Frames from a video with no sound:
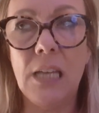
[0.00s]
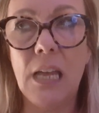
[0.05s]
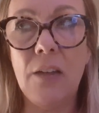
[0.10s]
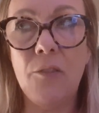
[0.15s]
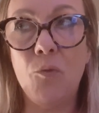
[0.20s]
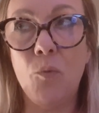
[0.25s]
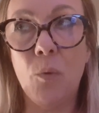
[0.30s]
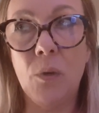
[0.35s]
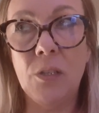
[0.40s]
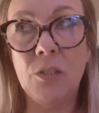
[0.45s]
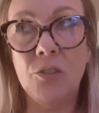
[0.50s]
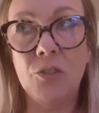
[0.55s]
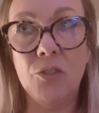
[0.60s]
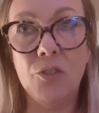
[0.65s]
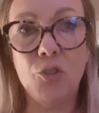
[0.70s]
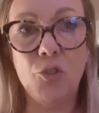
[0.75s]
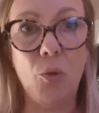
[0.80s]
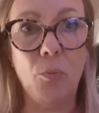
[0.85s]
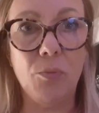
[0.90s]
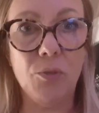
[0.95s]
everyone
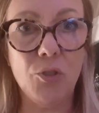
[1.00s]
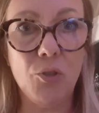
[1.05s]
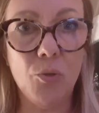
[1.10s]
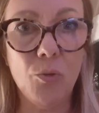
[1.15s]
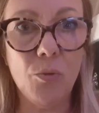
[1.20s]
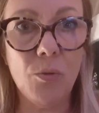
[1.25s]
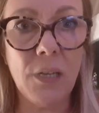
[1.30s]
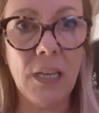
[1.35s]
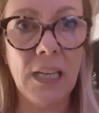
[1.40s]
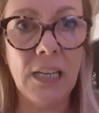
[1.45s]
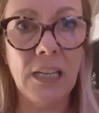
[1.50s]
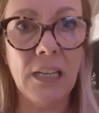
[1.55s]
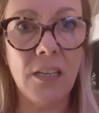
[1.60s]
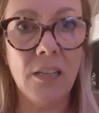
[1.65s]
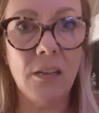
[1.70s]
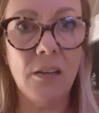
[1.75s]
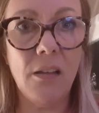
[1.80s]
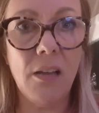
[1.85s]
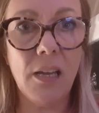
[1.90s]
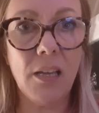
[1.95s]
stops talking and
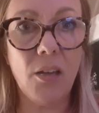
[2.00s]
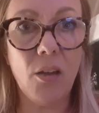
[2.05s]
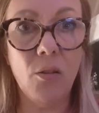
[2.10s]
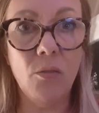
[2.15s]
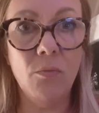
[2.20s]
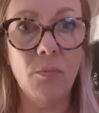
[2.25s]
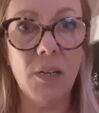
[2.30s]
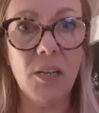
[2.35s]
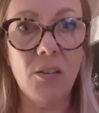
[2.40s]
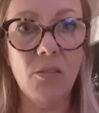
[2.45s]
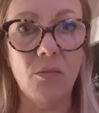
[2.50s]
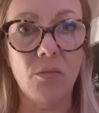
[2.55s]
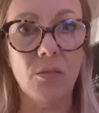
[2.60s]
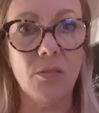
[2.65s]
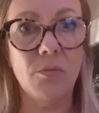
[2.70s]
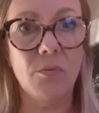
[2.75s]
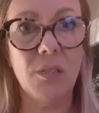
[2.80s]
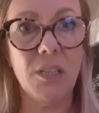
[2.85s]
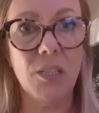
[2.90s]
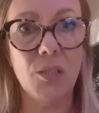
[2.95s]
you're like, oh my God,
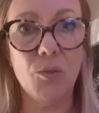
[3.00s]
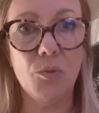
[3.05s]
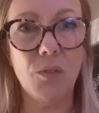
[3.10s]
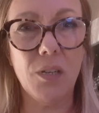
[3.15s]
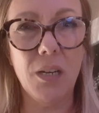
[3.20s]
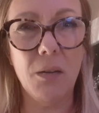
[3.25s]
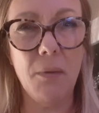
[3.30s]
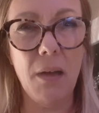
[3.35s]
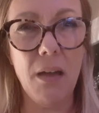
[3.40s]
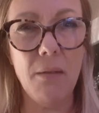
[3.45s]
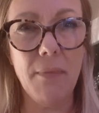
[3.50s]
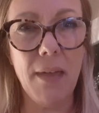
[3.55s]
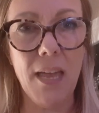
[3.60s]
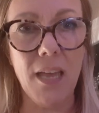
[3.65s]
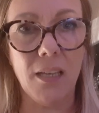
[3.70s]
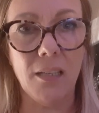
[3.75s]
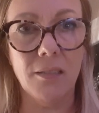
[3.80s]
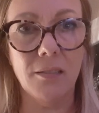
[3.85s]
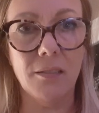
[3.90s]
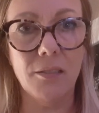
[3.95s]
were they talking about
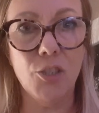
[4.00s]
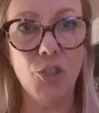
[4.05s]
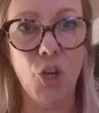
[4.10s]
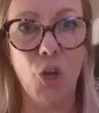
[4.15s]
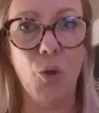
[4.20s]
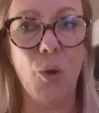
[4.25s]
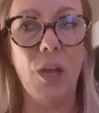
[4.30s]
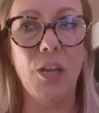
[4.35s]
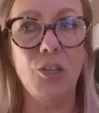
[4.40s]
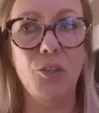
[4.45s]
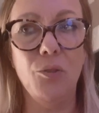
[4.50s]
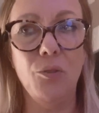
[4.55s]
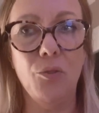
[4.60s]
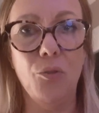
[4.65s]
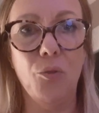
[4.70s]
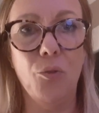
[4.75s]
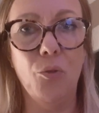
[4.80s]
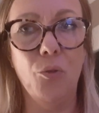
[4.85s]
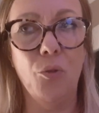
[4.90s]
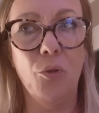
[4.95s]
me? You know, and you,
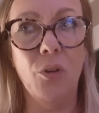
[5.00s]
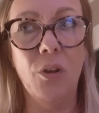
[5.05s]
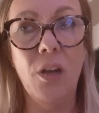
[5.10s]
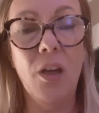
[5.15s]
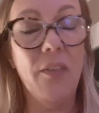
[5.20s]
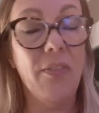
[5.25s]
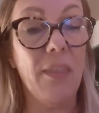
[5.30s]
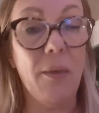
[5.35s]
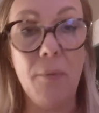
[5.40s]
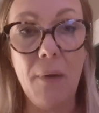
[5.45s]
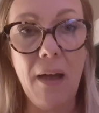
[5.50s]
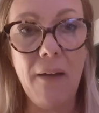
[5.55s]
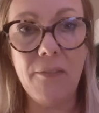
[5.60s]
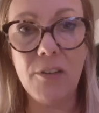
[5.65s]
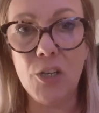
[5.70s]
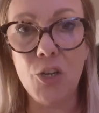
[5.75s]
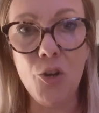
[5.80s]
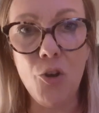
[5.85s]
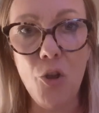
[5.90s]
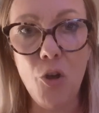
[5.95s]
or they were
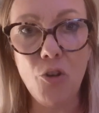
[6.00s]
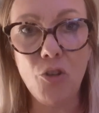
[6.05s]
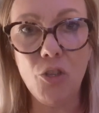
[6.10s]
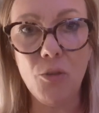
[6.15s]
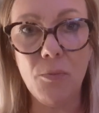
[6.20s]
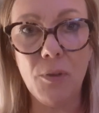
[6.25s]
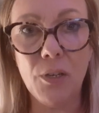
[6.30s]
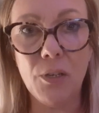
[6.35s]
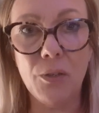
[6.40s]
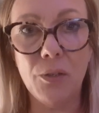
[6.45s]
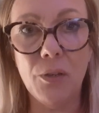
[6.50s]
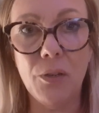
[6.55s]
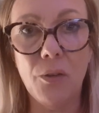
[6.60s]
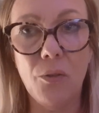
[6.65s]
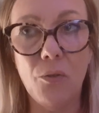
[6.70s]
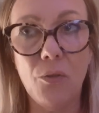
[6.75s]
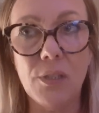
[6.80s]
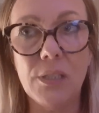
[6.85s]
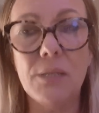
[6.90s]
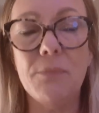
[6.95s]
having an argument
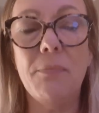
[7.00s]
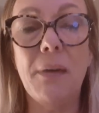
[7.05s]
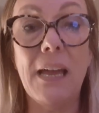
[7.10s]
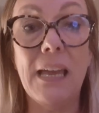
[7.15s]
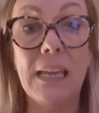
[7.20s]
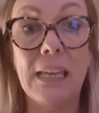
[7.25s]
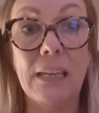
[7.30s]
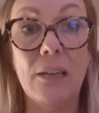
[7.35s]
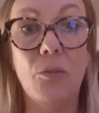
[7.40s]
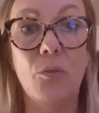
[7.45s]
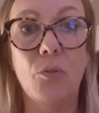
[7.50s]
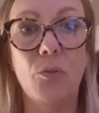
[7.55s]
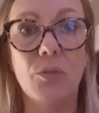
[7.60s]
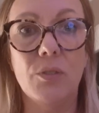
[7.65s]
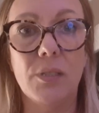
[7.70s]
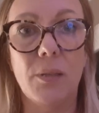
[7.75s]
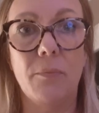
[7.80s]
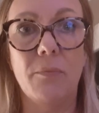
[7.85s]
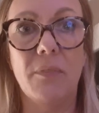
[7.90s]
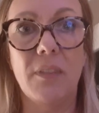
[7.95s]
or a debate or
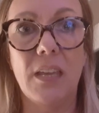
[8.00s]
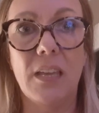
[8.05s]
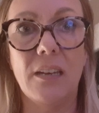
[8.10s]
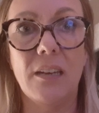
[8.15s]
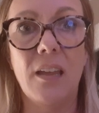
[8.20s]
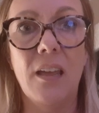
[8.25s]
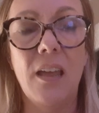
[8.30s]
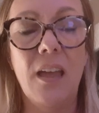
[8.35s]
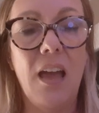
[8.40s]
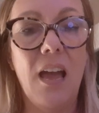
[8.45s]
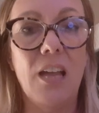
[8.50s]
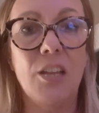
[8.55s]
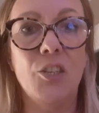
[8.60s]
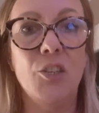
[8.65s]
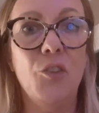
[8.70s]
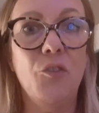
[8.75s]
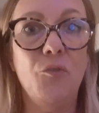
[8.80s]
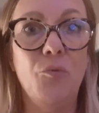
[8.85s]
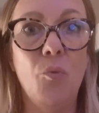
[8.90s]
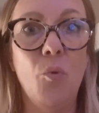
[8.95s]
something,
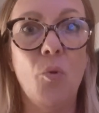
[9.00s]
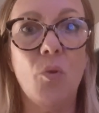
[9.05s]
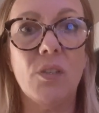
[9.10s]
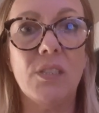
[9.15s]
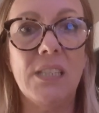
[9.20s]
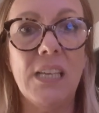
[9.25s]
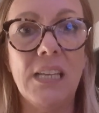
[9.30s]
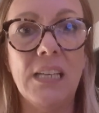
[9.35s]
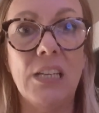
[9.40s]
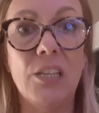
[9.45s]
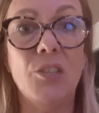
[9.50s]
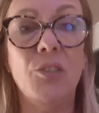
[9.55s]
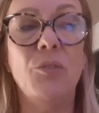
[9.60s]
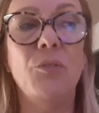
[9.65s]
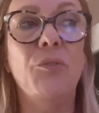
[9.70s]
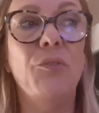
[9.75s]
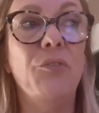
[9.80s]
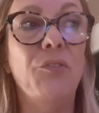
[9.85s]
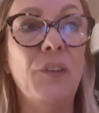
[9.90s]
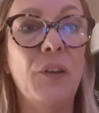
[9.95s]
and you've walked in and you
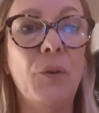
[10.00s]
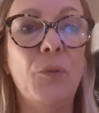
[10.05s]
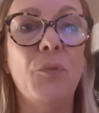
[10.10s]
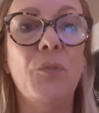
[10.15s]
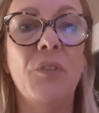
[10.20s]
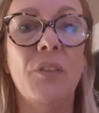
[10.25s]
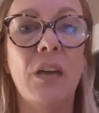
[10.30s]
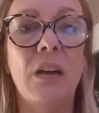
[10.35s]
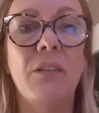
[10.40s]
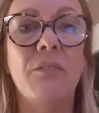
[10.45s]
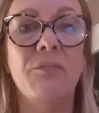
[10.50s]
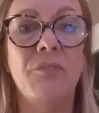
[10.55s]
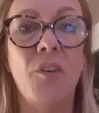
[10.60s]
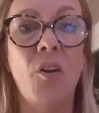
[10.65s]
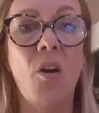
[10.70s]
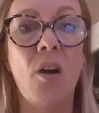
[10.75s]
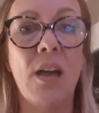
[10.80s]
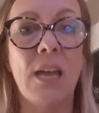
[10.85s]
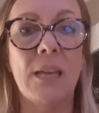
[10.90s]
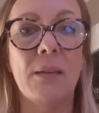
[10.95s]
feel that
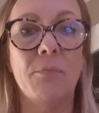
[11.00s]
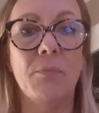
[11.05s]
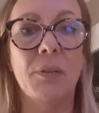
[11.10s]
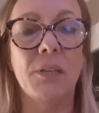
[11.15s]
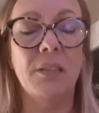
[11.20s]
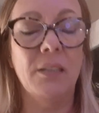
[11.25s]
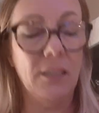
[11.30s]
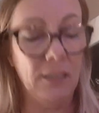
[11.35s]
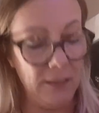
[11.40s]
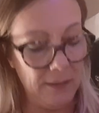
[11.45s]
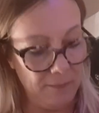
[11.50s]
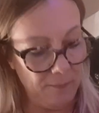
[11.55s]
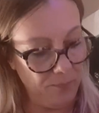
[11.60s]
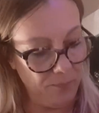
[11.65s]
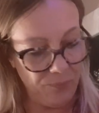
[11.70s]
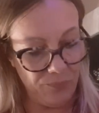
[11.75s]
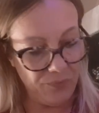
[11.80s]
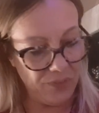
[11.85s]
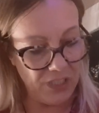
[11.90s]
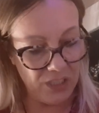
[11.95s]
vibe.
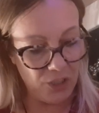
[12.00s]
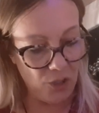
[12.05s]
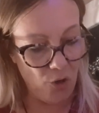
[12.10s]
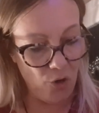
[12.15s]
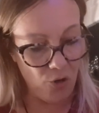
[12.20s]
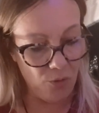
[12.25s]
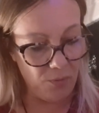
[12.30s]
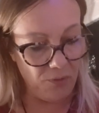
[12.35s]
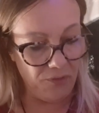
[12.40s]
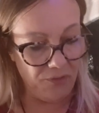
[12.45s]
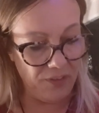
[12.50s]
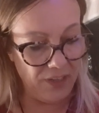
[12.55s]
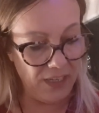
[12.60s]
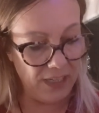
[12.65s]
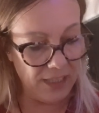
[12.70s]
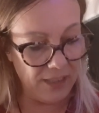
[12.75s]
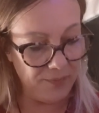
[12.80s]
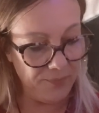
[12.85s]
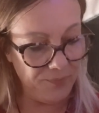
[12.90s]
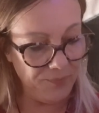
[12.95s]
It's a horrible
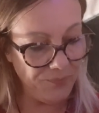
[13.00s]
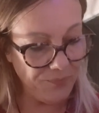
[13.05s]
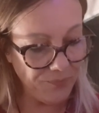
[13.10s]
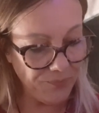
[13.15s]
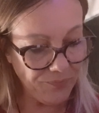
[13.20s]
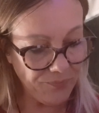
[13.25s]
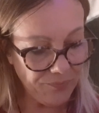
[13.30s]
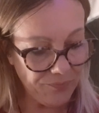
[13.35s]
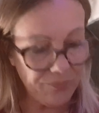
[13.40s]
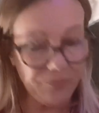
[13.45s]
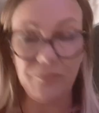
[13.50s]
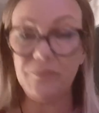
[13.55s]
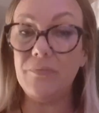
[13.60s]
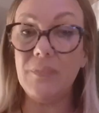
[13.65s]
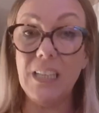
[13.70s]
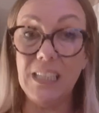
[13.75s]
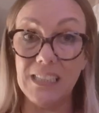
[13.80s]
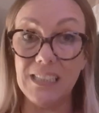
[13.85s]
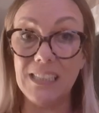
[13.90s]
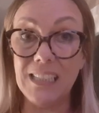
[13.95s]
feeling,
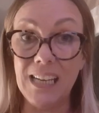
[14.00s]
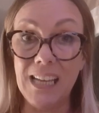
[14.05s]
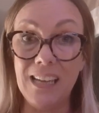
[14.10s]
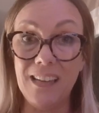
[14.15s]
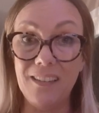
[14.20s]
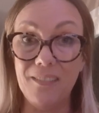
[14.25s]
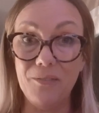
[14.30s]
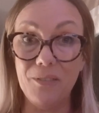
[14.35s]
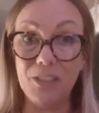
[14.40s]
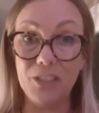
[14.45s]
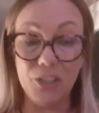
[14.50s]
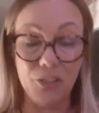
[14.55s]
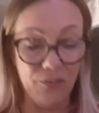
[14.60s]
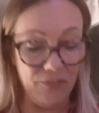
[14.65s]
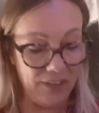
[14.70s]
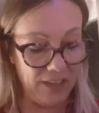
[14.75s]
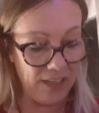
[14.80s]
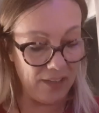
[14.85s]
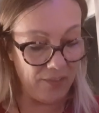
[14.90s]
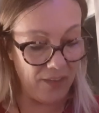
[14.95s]
isn't it, when you
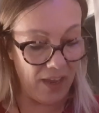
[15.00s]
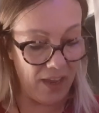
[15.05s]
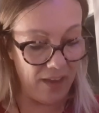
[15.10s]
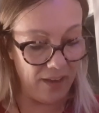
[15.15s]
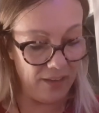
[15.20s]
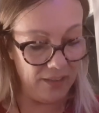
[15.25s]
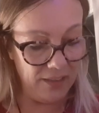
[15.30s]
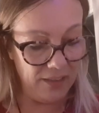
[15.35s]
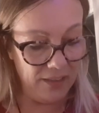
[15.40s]
feel that?